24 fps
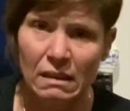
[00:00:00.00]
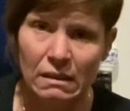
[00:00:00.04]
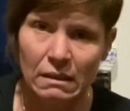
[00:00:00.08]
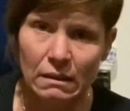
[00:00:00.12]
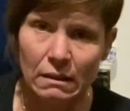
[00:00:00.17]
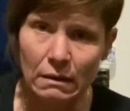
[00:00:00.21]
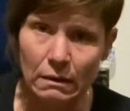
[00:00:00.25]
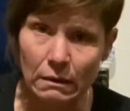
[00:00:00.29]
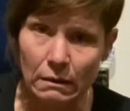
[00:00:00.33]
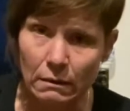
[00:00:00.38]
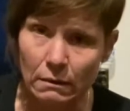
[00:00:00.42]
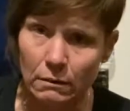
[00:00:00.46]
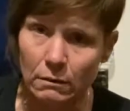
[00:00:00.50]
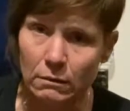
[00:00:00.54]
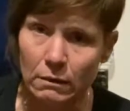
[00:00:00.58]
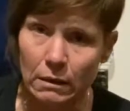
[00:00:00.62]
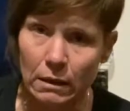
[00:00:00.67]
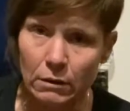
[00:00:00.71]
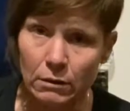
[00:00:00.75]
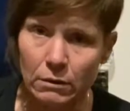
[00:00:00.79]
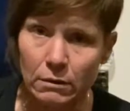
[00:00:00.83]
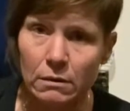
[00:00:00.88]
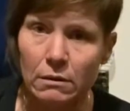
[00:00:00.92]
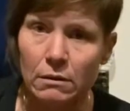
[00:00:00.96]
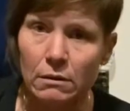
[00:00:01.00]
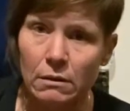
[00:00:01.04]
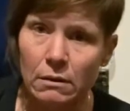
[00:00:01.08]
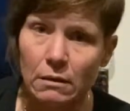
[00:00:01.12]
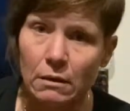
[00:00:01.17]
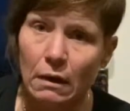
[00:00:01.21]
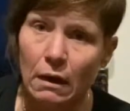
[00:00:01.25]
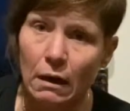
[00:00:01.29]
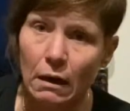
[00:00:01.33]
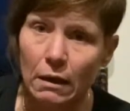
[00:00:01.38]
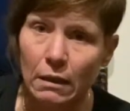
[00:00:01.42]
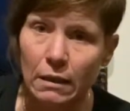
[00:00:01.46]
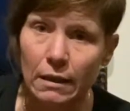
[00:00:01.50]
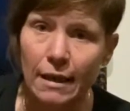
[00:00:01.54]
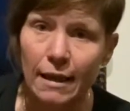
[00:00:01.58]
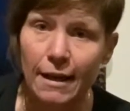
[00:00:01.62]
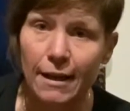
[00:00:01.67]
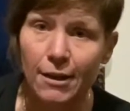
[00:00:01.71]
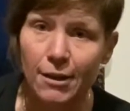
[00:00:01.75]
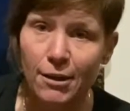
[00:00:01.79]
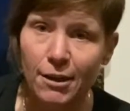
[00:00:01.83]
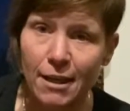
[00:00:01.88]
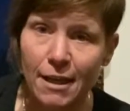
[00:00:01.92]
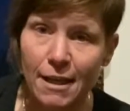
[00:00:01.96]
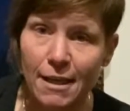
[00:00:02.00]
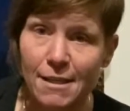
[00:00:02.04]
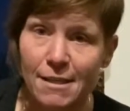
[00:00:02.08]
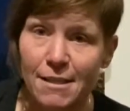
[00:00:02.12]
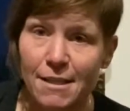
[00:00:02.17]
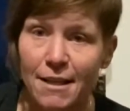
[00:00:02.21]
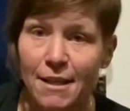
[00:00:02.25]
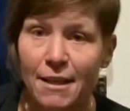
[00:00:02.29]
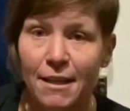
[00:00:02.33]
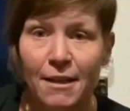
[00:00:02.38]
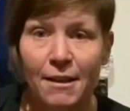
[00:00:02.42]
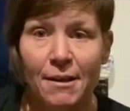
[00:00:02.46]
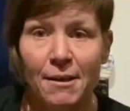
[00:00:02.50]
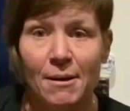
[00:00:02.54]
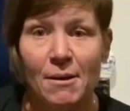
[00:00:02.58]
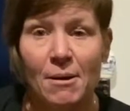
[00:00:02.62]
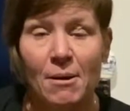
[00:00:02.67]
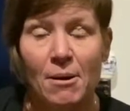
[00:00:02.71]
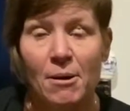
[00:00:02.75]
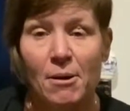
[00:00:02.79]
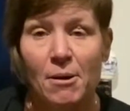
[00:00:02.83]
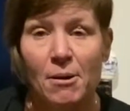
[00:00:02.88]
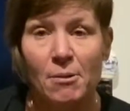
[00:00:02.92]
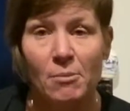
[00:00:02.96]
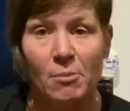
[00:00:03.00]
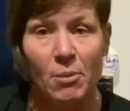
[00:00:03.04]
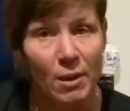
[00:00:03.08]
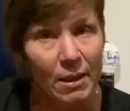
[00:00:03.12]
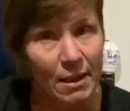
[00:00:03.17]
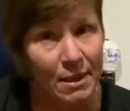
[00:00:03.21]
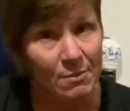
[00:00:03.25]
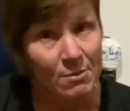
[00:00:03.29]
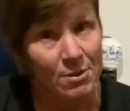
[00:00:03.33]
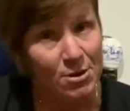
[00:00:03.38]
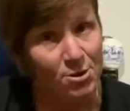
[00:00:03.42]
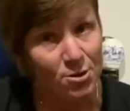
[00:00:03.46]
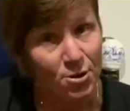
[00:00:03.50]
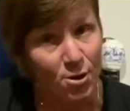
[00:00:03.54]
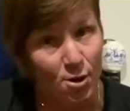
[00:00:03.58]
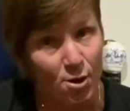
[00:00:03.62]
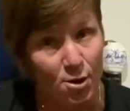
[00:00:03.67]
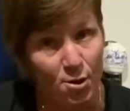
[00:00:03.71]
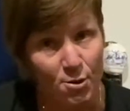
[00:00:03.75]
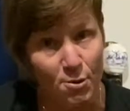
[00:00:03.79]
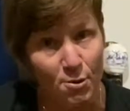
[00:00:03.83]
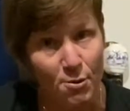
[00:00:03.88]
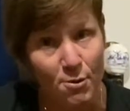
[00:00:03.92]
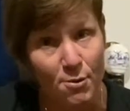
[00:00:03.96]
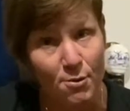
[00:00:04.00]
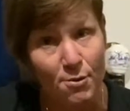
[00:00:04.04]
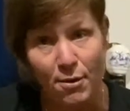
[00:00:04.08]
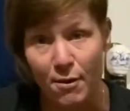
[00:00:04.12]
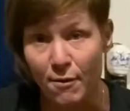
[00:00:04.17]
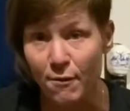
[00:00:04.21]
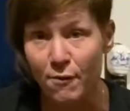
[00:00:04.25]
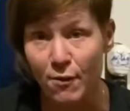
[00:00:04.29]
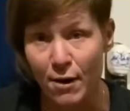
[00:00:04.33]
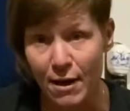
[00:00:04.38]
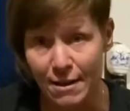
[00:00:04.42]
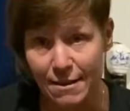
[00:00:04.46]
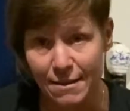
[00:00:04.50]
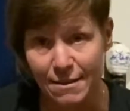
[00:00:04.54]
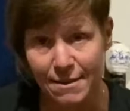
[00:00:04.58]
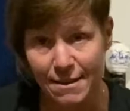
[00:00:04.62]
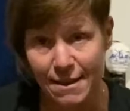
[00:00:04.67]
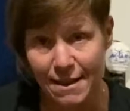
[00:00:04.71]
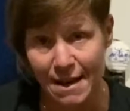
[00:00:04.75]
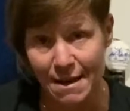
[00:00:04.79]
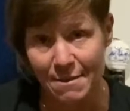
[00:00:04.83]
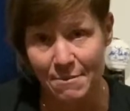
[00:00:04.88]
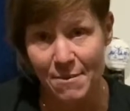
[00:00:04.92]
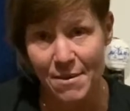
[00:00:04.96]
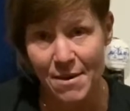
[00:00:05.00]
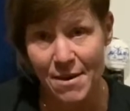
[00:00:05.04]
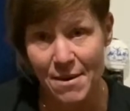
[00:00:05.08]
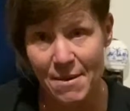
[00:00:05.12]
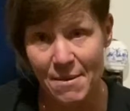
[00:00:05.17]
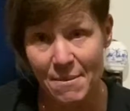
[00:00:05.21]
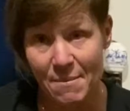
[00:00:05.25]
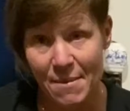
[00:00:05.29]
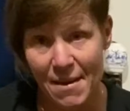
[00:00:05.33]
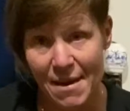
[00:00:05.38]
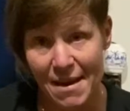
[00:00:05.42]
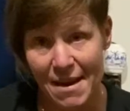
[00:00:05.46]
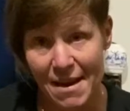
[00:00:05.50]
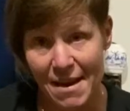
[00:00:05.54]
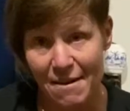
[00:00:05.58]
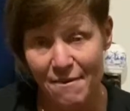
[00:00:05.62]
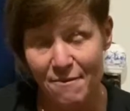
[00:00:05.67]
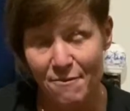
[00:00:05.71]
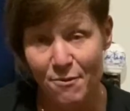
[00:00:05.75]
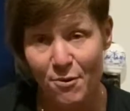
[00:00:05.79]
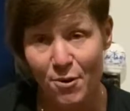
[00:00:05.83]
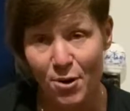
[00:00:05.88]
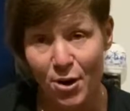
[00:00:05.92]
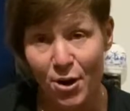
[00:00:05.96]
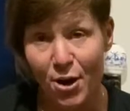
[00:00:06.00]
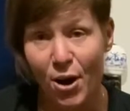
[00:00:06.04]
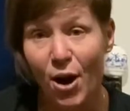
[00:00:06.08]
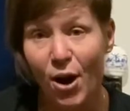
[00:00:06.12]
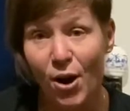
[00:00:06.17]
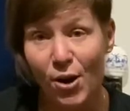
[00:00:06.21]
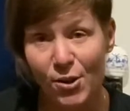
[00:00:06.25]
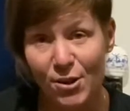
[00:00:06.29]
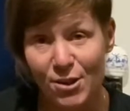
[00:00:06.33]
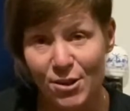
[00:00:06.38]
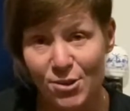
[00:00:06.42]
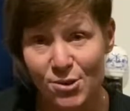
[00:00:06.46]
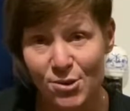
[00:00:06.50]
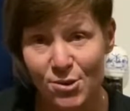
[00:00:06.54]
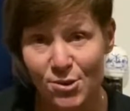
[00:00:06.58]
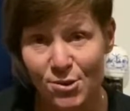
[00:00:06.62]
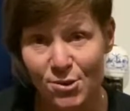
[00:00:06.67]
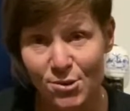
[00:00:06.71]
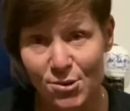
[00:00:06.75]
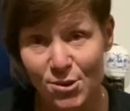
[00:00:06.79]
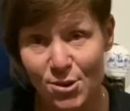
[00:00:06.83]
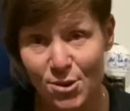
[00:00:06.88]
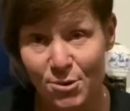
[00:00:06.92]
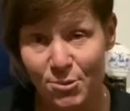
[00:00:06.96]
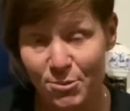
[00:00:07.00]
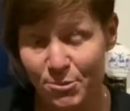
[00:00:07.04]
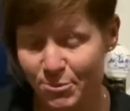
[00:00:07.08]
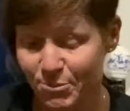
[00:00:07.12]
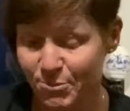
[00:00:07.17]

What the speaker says: ooh, gross, those are holiday cookies. But let me show you the friends that I'm making it for. I'll introduce you.